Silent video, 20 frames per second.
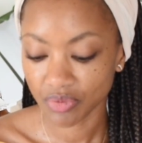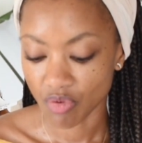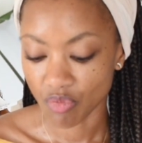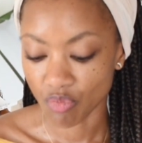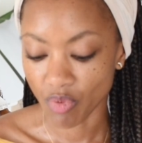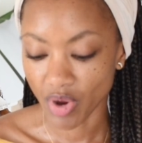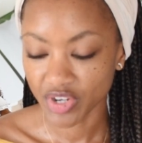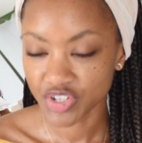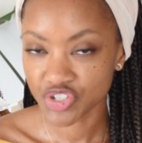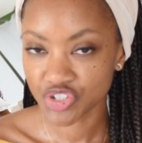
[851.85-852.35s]

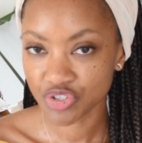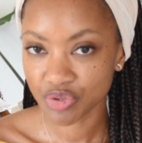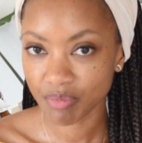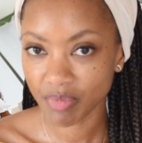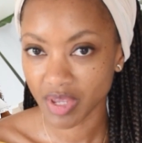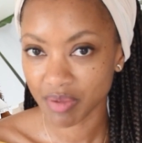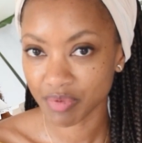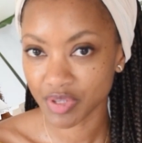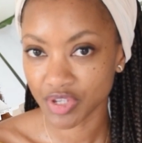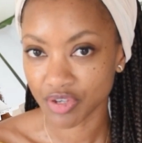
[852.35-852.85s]
what you
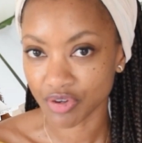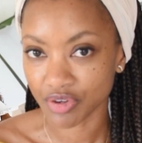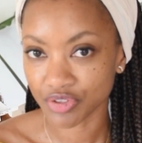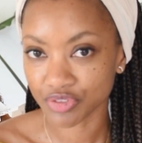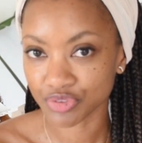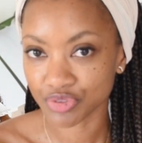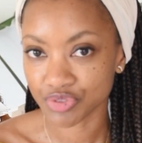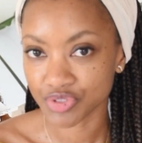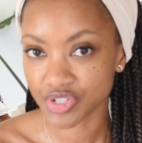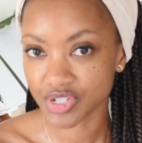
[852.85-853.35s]
may be
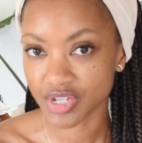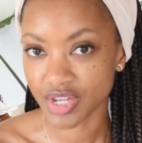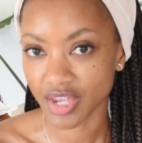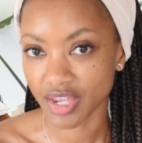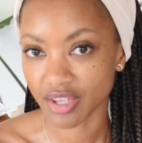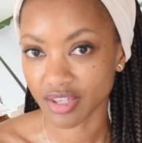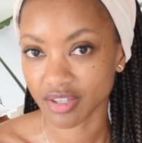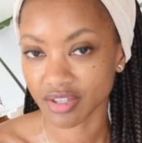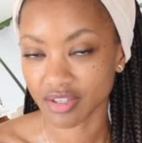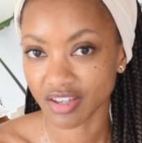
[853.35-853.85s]
going through
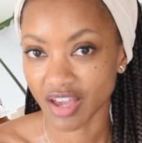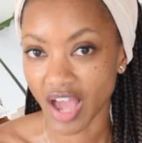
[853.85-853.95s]
today,